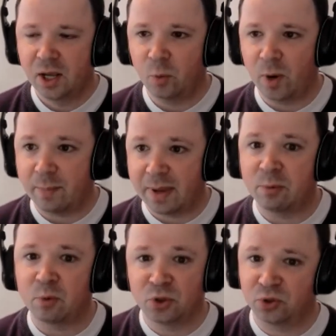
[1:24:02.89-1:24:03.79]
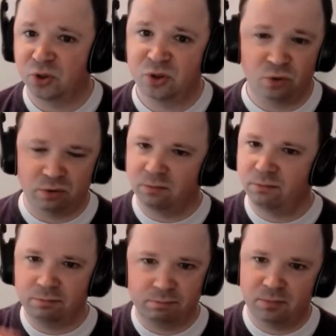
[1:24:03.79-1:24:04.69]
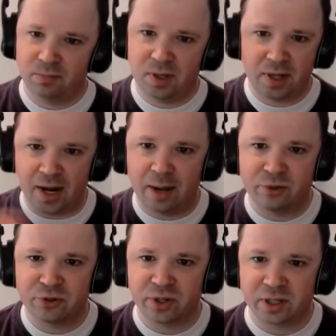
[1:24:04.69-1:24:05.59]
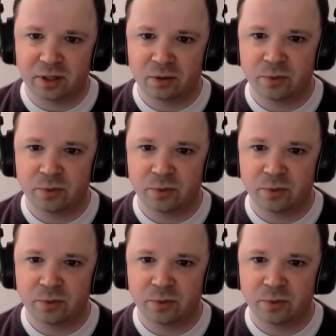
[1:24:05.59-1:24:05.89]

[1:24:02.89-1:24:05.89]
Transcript: where people just took an arbitrary,